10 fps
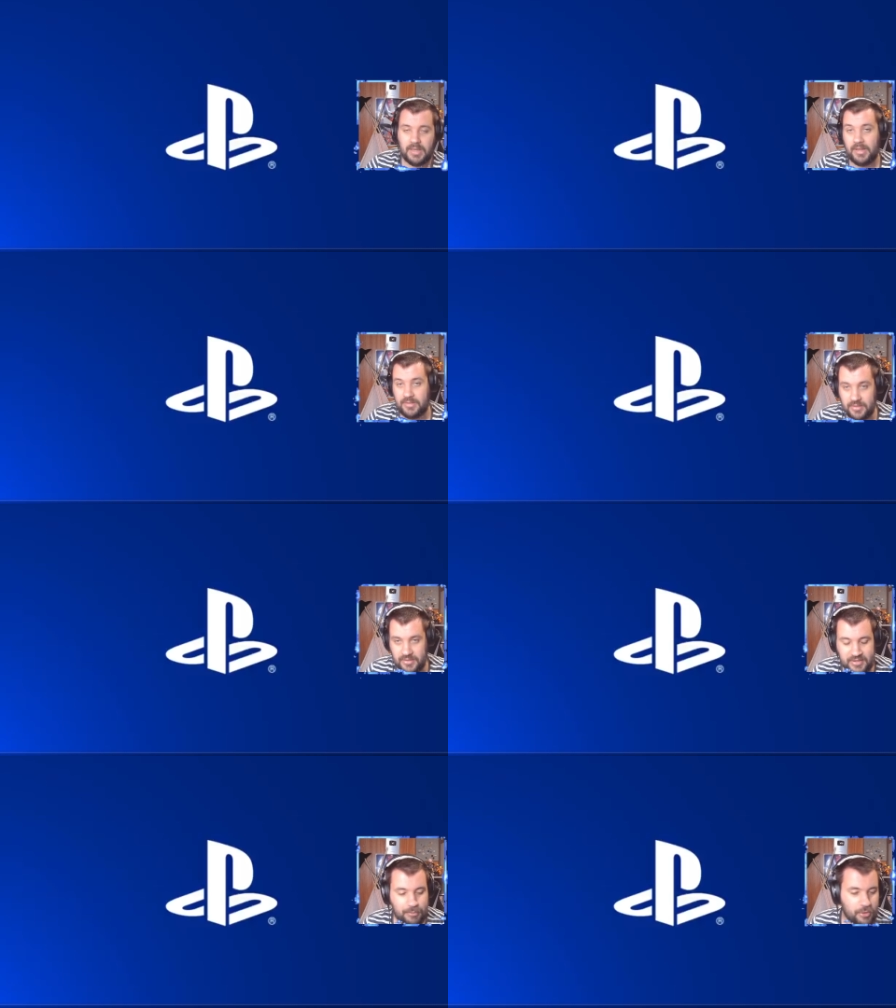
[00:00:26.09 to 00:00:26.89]
Uh, this
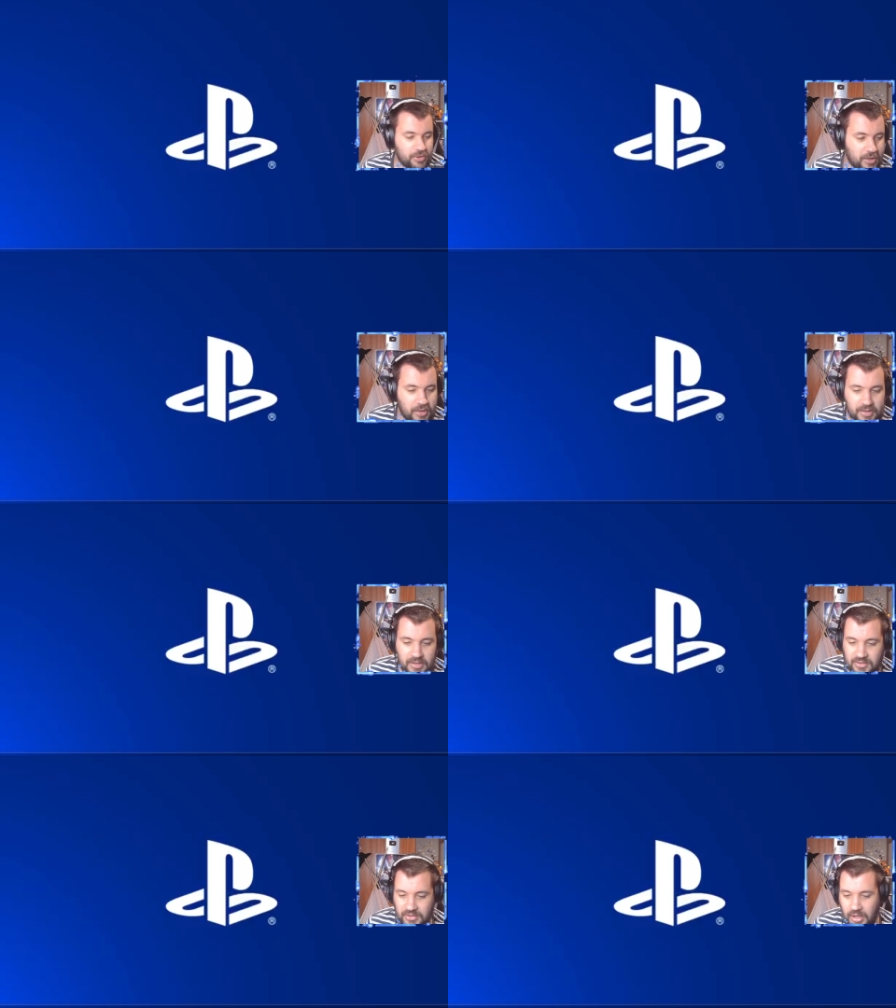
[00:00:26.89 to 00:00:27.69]
is a separate channel I
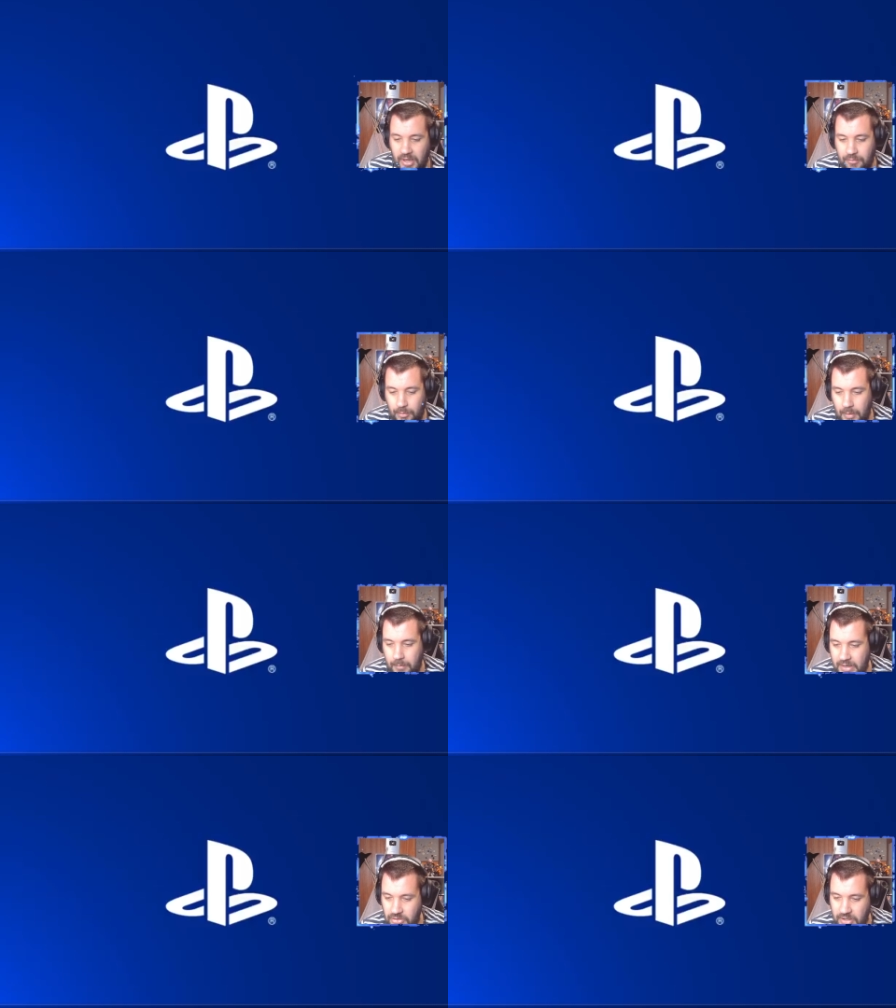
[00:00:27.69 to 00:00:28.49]
did start from my
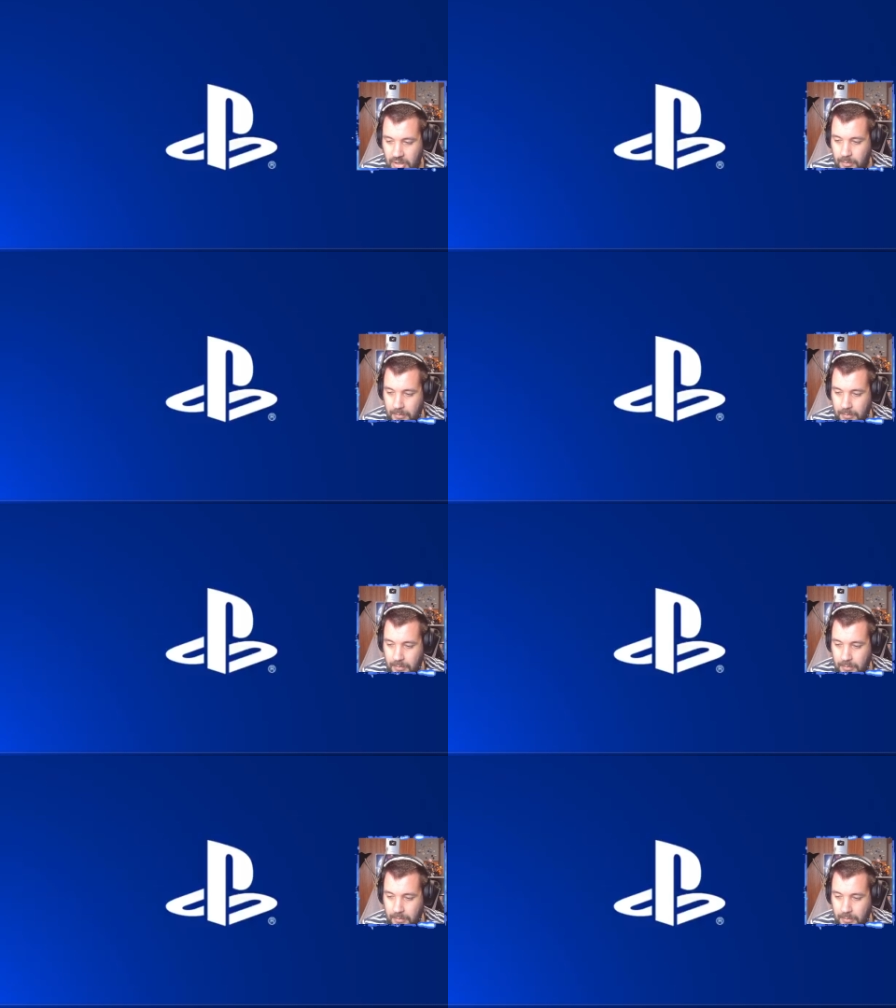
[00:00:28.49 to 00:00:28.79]
main channel.